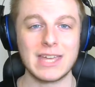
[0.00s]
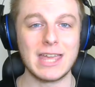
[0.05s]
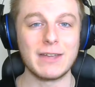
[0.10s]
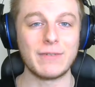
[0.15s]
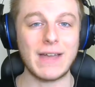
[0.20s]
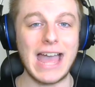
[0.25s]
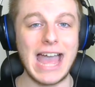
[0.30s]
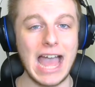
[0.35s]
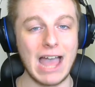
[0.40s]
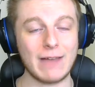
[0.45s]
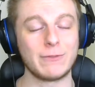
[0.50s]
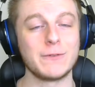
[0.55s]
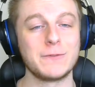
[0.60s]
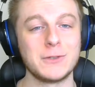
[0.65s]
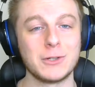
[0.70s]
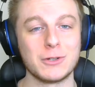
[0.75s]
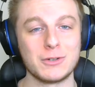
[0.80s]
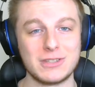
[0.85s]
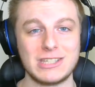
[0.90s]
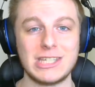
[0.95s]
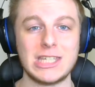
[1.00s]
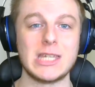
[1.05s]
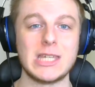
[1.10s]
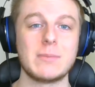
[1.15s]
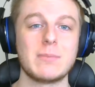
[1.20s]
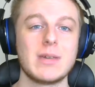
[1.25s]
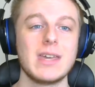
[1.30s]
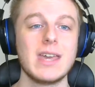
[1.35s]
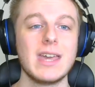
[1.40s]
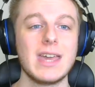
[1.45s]
If half of your
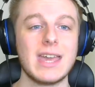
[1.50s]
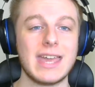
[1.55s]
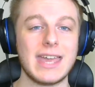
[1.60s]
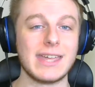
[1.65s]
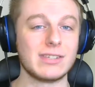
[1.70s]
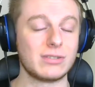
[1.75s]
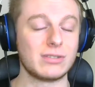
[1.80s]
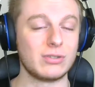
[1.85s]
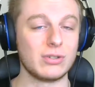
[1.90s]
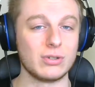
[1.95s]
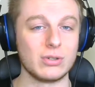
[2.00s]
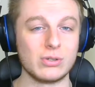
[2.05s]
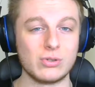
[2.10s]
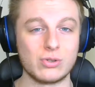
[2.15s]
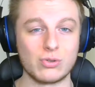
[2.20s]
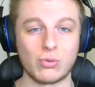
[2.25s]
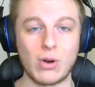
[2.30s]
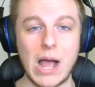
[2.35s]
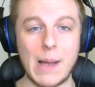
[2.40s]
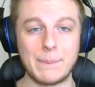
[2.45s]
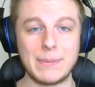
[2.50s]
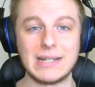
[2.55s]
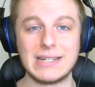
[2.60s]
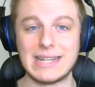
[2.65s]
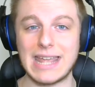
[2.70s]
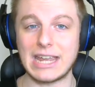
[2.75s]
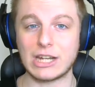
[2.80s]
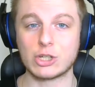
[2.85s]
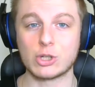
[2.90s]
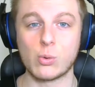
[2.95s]
team is dropping
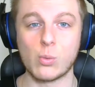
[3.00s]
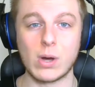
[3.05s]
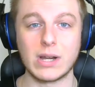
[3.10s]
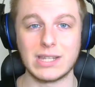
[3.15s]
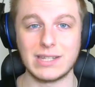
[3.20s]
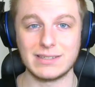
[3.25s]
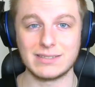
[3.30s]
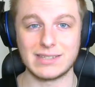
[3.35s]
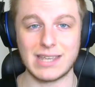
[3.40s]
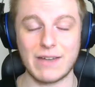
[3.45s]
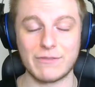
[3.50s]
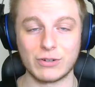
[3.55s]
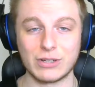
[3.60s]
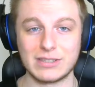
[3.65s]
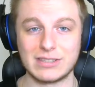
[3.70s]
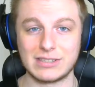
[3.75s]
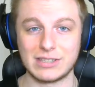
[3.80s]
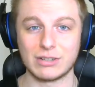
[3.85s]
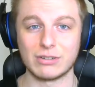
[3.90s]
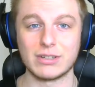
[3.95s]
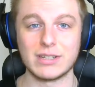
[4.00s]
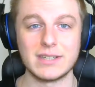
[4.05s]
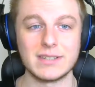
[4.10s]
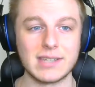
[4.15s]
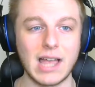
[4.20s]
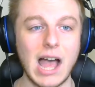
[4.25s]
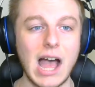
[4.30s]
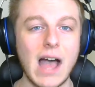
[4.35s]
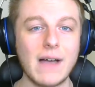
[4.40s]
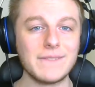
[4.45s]
-20s every
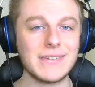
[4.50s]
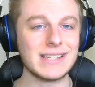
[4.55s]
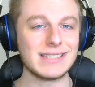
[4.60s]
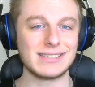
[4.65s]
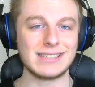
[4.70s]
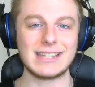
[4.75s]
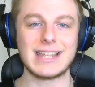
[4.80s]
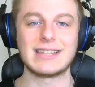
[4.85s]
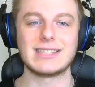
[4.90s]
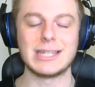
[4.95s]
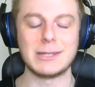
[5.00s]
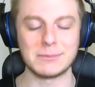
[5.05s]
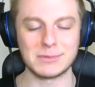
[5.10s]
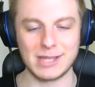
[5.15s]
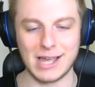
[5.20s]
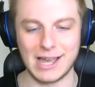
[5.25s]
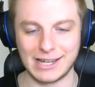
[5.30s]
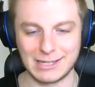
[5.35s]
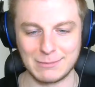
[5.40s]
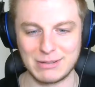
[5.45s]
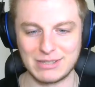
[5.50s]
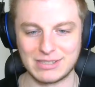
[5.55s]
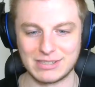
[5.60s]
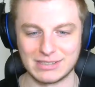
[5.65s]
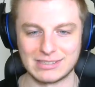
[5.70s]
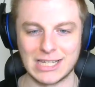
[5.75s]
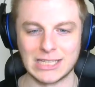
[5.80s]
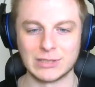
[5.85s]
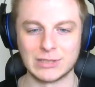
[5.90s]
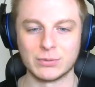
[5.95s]
series, obviously that team's not going to be
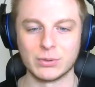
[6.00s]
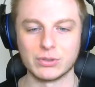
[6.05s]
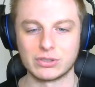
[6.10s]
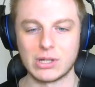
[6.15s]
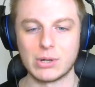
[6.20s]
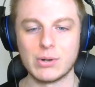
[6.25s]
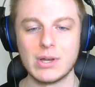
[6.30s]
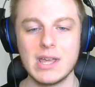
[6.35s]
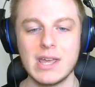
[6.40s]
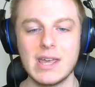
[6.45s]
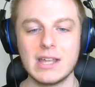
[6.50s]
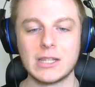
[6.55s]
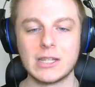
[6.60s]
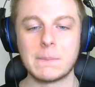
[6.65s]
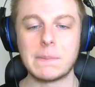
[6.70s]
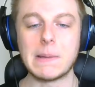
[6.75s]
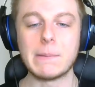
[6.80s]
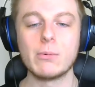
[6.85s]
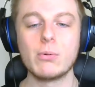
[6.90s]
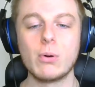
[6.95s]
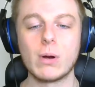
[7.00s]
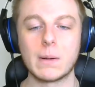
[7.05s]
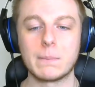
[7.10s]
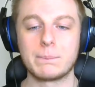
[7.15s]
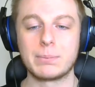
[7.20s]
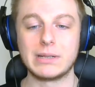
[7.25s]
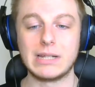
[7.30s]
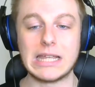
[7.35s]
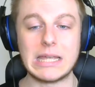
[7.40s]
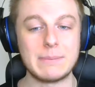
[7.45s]
successful. So the people who are
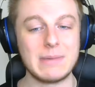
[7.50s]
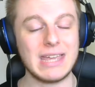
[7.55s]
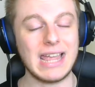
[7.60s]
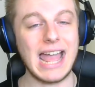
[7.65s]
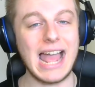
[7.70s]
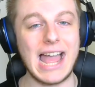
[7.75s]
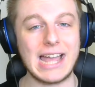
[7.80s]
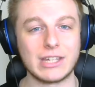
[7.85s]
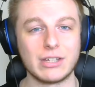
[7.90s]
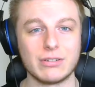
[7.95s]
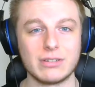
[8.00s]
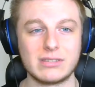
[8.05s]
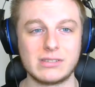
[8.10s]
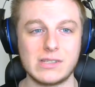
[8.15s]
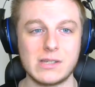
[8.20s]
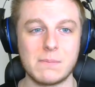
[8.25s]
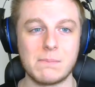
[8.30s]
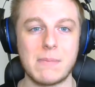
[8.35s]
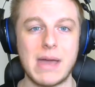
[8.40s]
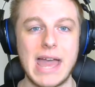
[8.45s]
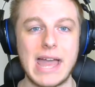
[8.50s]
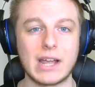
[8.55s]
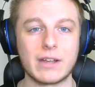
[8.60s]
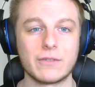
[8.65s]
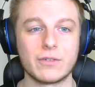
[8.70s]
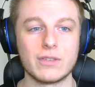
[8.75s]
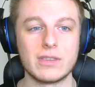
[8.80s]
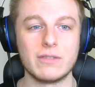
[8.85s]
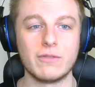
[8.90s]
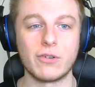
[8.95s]
blaming Accuracy and Mac
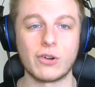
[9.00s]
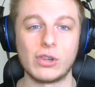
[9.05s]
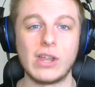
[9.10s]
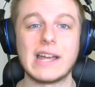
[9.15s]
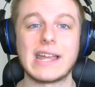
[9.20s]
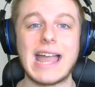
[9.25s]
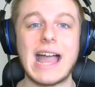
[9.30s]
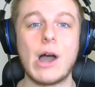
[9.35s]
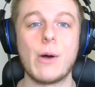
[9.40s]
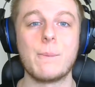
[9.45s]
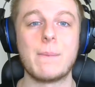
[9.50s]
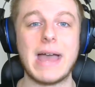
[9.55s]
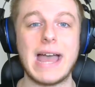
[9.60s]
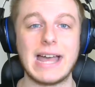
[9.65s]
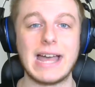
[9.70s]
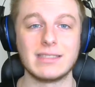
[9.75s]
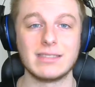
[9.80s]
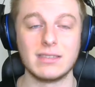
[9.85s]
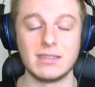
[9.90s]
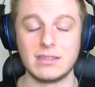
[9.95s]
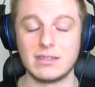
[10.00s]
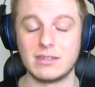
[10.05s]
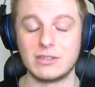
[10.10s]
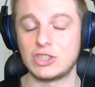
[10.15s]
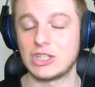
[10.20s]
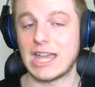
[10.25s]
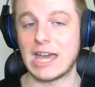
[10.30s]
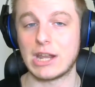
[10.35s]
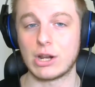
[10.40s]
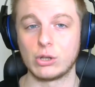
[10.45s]
for like how bad
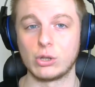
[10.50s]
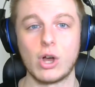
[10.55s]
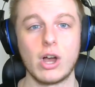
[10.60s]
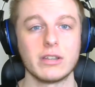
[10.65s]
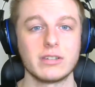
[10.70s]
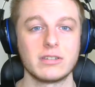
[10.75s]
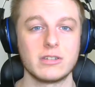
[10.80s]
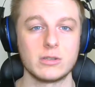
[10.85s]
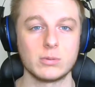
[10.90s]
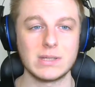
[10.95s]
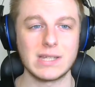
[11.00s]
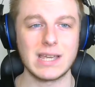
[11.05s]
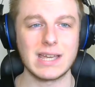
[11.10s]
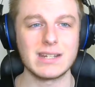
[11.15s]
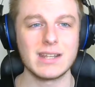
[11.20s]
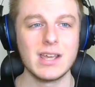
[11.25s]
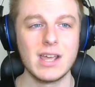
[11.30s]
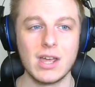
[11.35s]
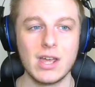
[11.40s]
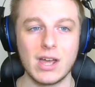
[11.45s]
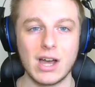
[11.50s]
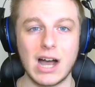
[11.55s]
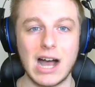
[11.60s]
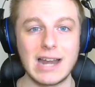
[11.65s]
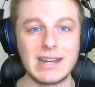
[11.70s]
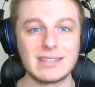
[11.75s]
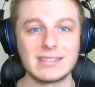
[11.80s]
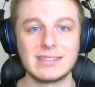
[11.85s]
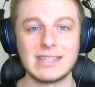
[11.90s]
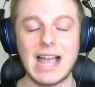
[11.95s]
Seattle lost this weekend,
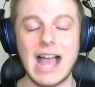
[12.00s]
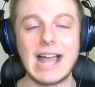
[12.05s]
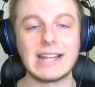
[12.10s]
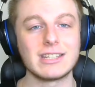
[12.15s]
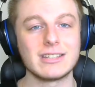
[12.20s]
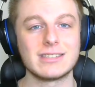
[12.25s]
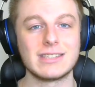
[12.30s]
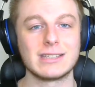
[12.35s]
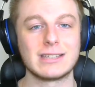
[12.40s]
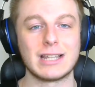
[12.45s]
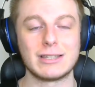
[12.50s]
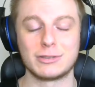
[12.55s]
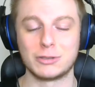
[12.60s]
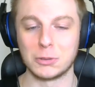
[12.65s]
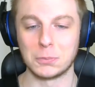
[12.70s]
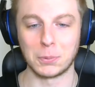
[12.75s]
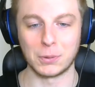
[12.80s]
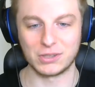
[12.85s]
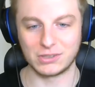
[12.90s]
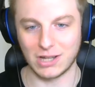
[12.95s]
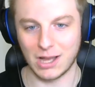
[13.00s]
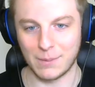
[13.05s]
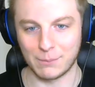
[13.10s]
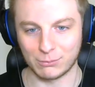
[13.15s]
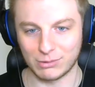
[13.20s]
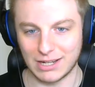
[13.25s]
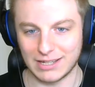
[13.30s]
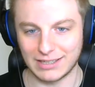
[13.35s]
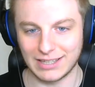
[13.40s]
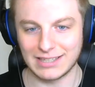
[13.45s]
honestly, I just think that's super
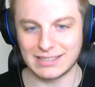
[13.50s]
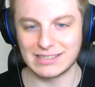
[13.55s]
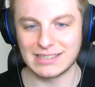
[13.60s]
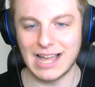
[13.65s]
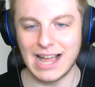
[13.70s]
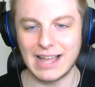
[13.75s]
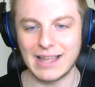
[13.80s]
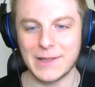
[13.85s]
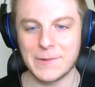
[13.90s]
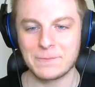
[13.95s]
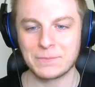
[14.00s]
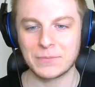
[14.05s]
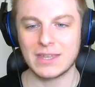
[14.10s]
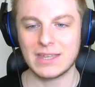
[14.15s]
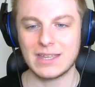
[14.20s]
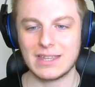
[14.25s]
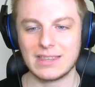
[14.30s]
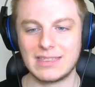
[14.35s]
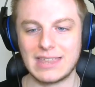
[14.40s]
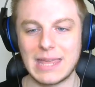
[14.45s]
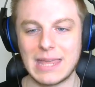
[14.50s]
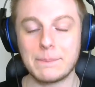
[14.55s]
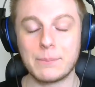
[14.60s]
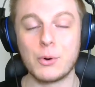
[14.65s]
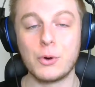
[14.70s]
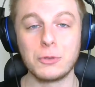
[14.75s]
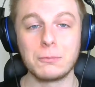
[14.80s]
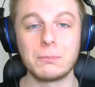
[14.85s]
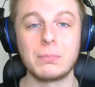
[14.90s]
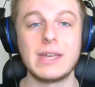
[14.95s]
dumb, right? It's not. They
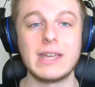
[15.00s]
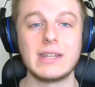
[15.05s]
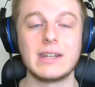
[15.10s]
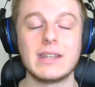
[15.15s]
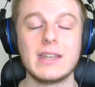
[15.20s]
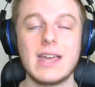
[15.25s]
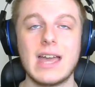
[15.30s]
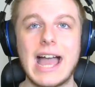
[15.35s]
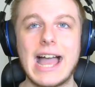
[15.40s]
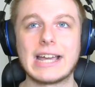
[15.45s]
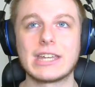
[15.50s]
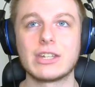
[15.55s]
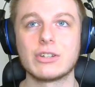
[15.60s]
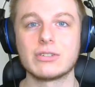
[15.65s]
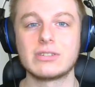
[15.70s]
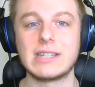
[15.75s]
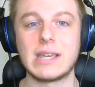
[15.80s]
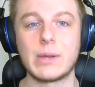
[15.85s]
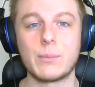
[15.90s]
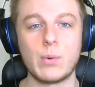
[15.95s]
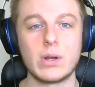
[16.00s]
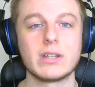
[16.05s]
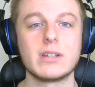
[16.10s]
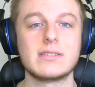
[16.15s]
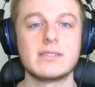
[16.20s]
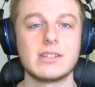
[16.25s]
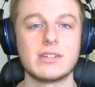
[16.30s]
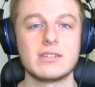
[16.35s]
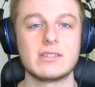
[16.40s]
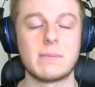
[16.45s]
both played. Accuracy had 1 good
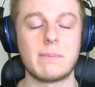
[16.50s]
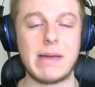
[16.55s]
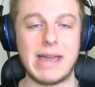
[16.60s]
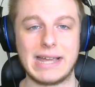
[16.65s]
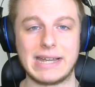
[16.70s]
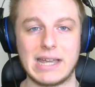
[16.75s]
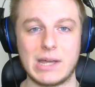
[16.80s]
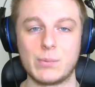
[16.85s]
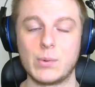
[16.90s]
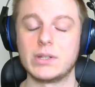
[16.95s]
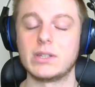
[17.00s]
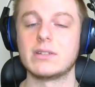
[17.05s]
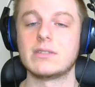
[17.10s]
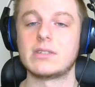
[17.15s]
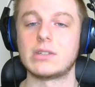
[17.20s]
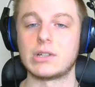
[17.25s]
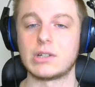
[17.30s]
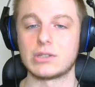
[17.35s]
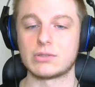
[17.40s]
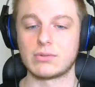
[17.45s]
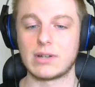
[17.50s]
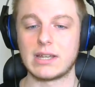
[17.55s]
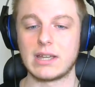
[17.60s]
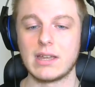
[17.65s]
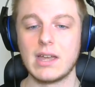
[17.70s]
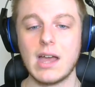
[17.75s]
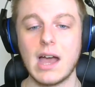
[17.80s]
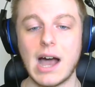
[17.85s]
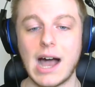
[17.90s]
series and Mac had 1 good series, right?